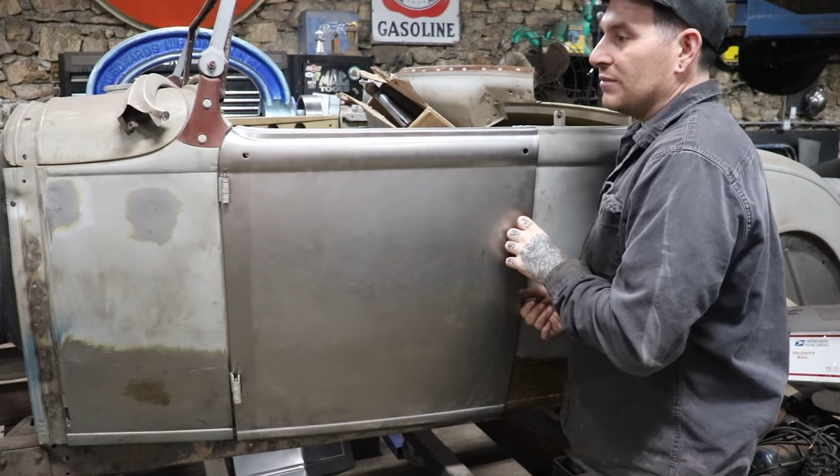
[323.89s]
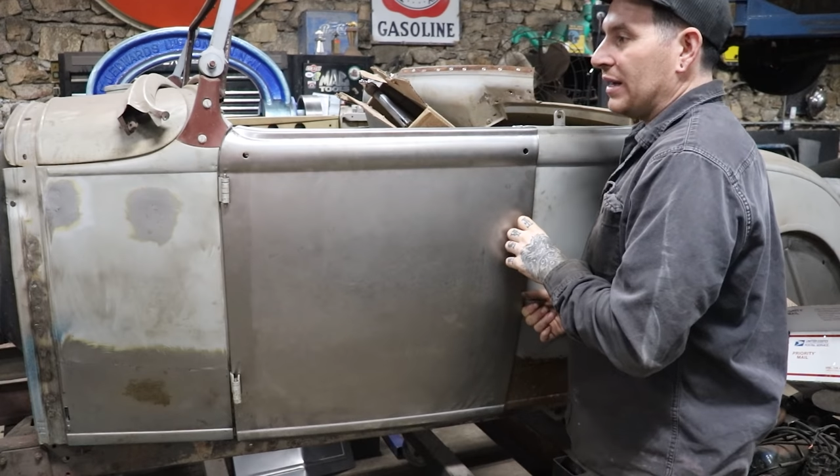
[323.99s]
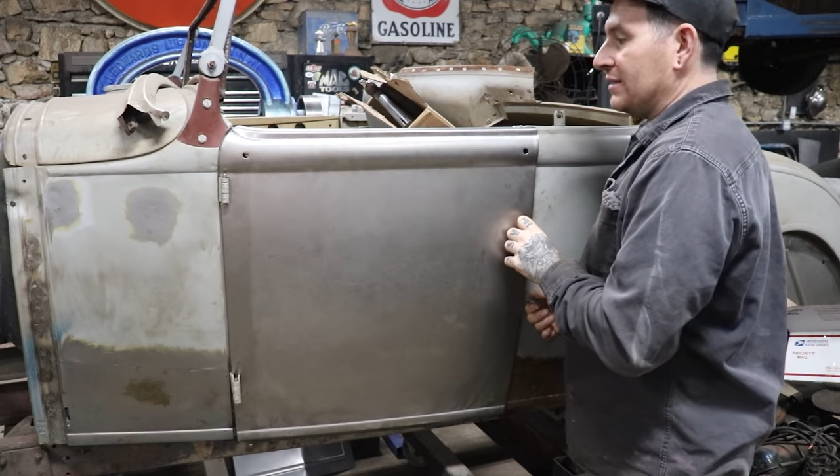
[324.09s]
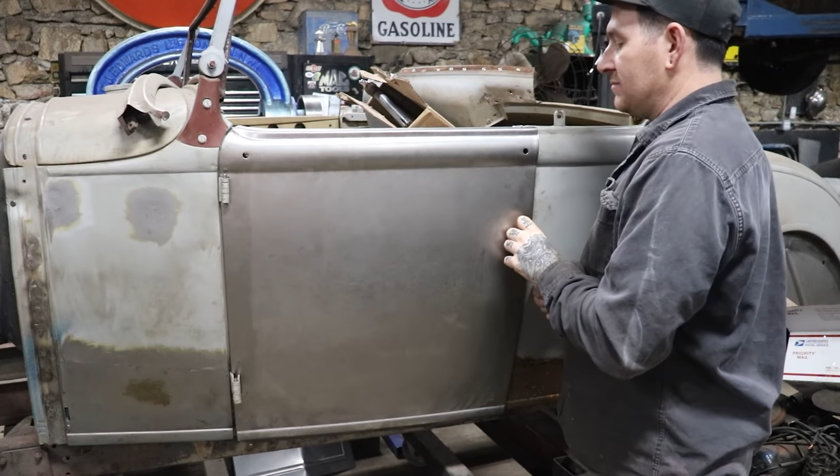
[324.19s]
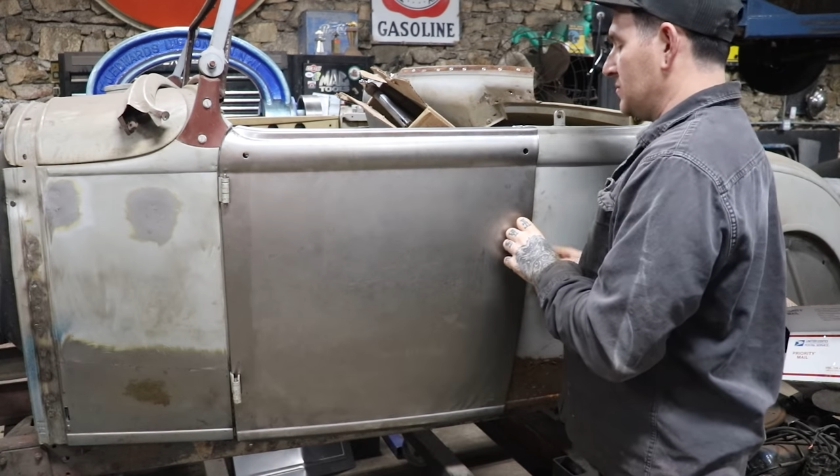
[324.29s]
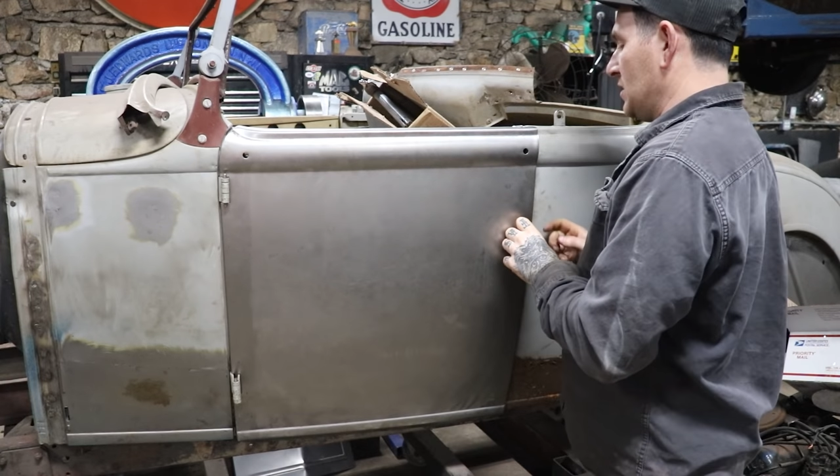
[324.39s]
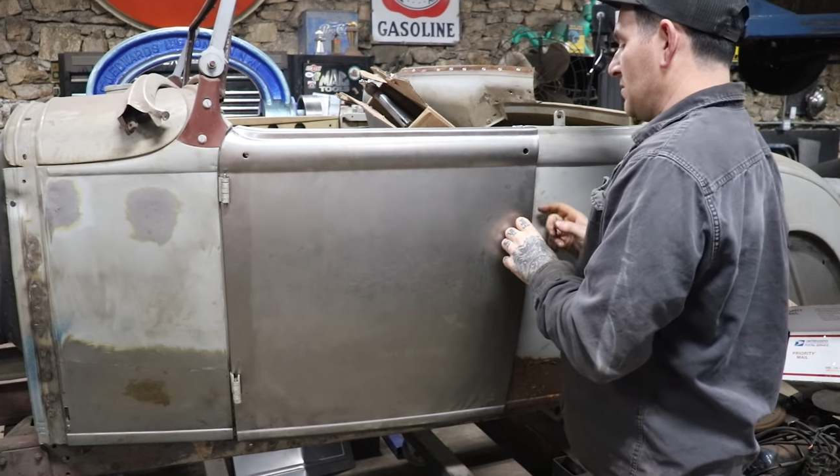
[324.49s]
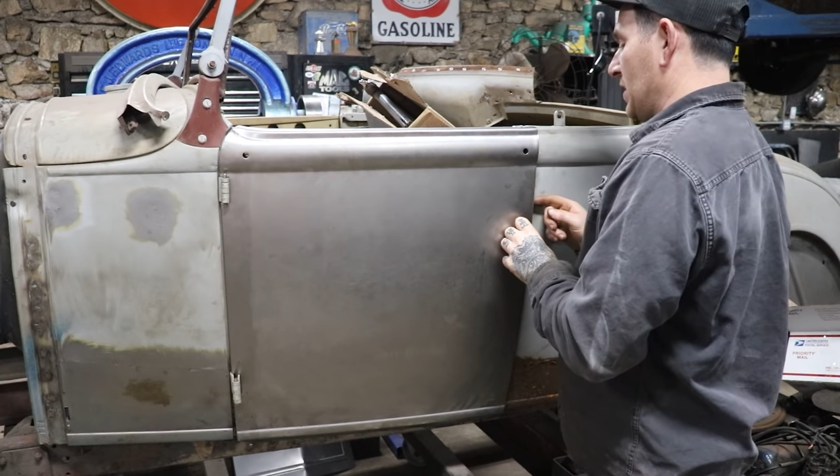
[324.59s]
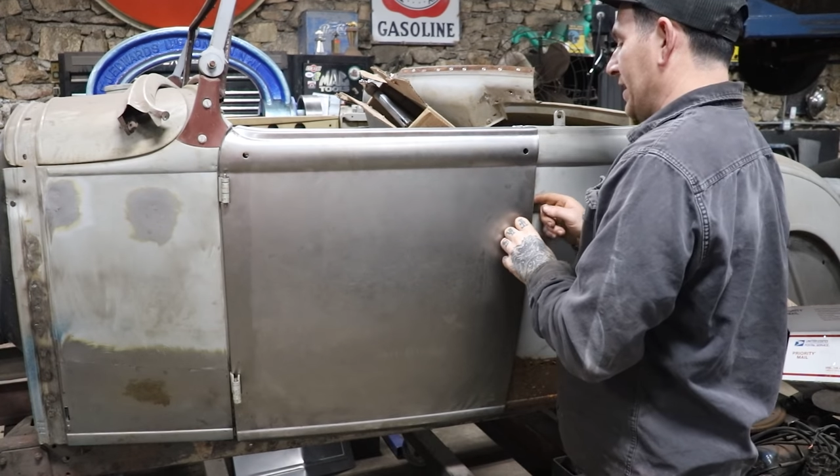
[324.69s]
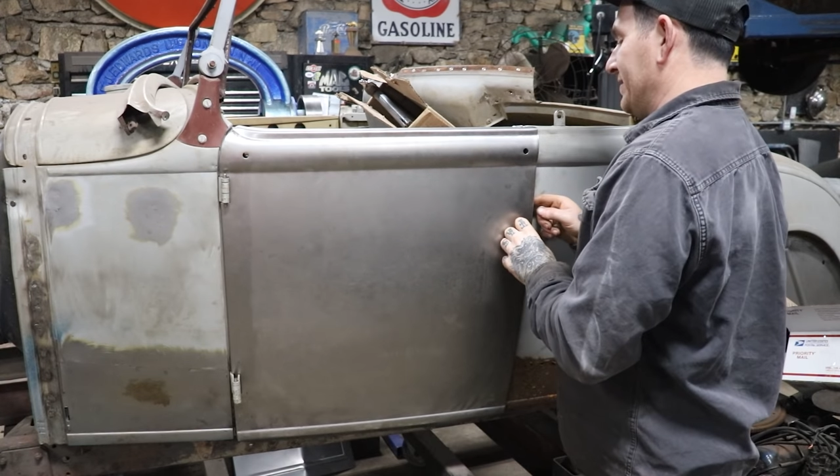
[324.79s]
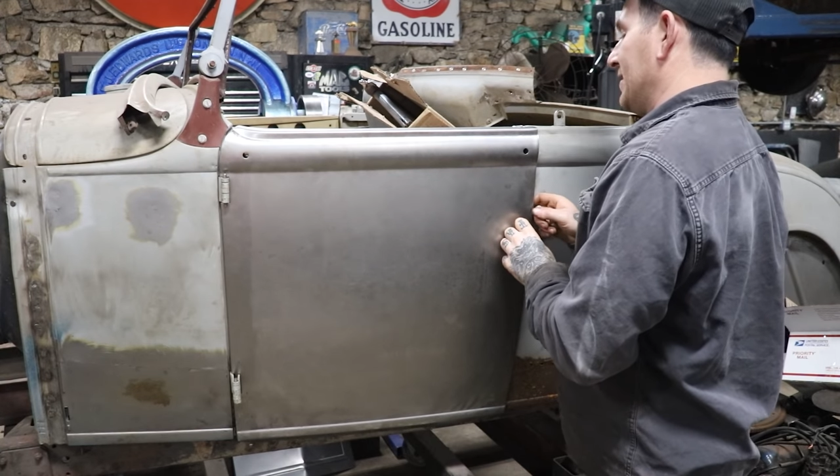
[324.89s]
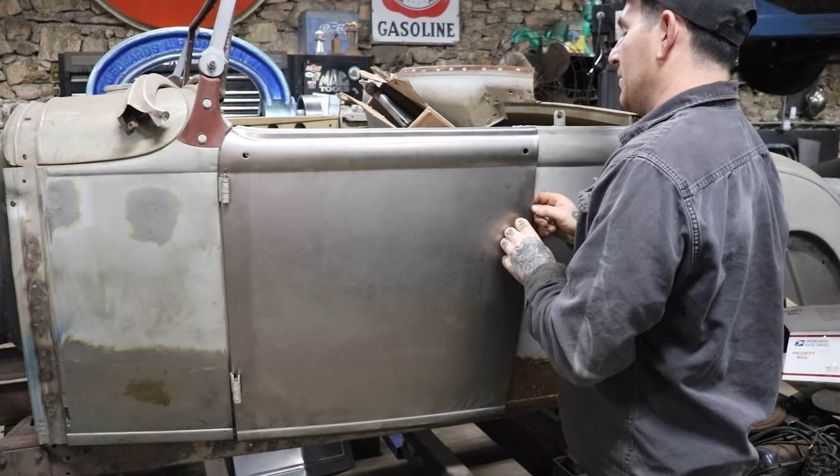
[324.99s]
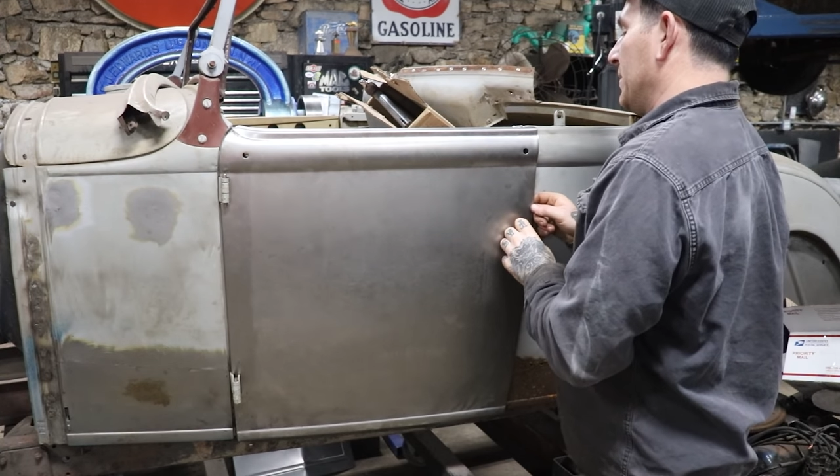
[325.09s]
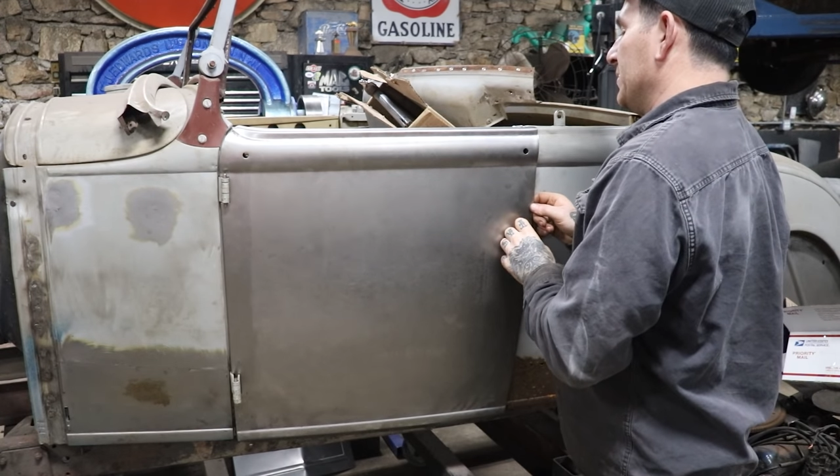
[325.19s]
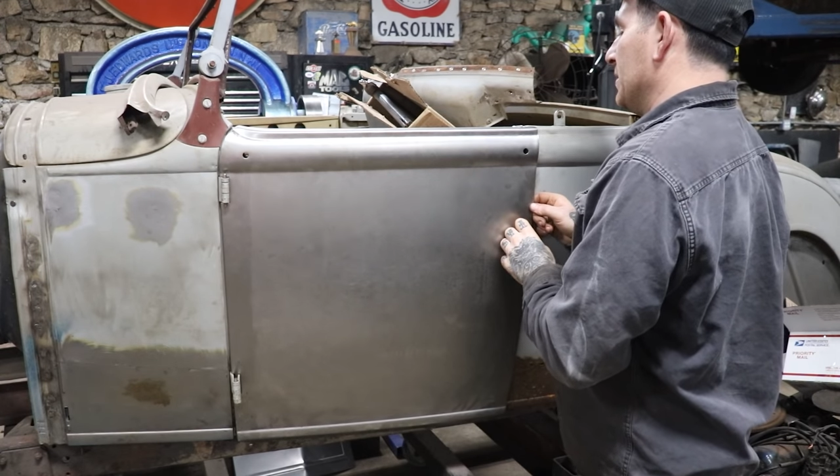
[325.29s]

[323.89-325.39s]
I'm not demonizing